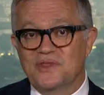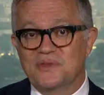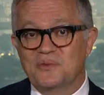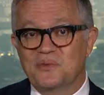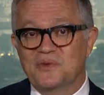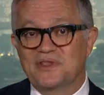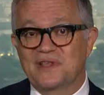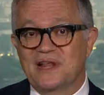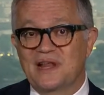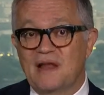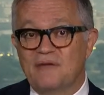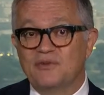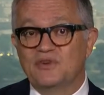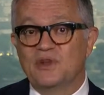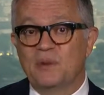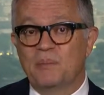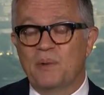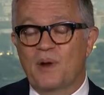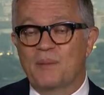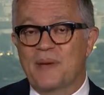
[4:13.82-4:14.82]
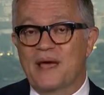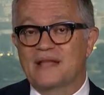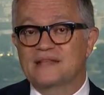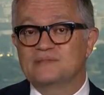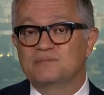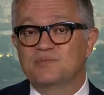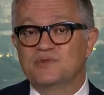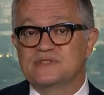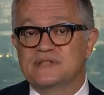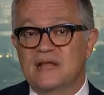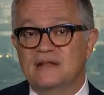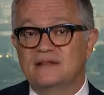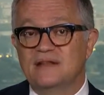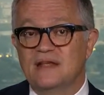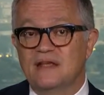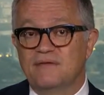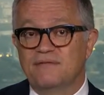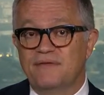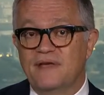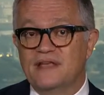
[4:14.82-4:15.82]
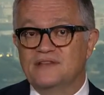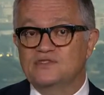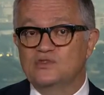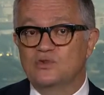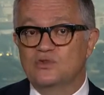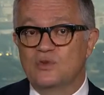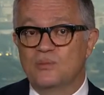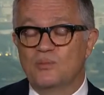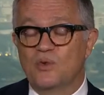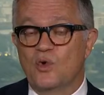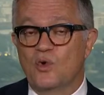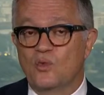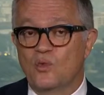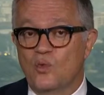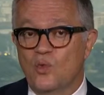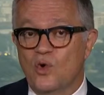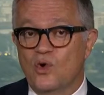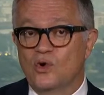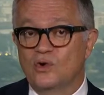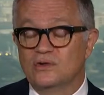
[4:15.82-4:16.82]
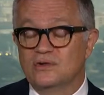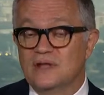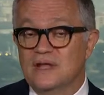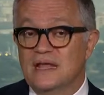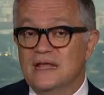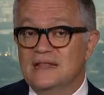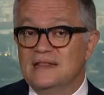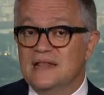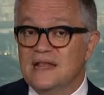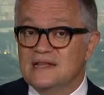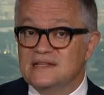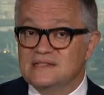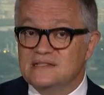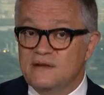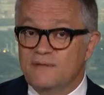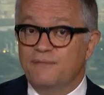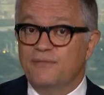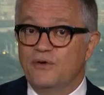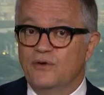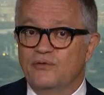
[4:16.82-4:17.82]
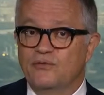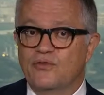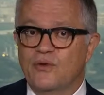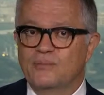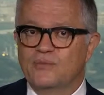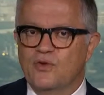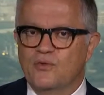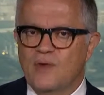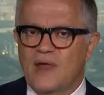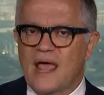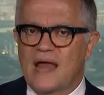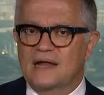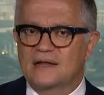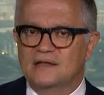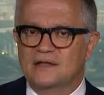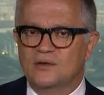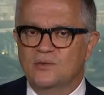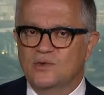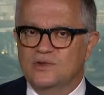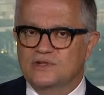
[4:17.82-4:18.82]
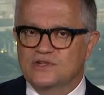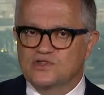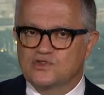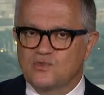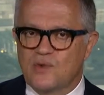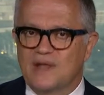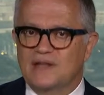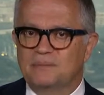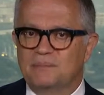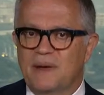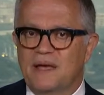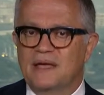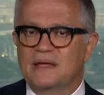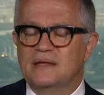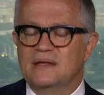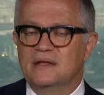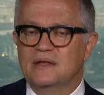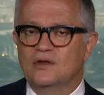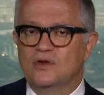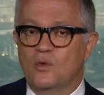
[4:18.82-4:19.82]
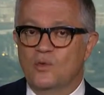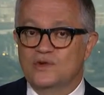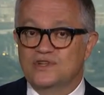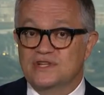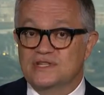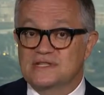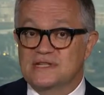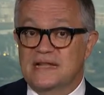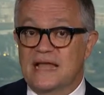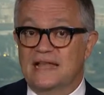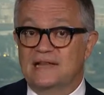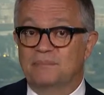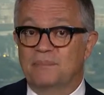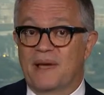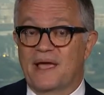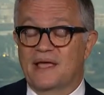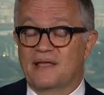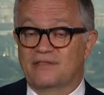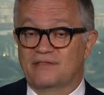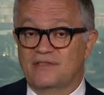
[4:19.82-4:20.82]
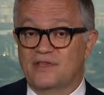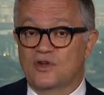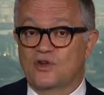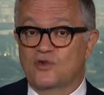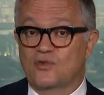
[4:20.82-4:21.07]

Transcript: with clever diplomats presenting a face to the world that is different from the reality, which is led by, which is led by a theocratic.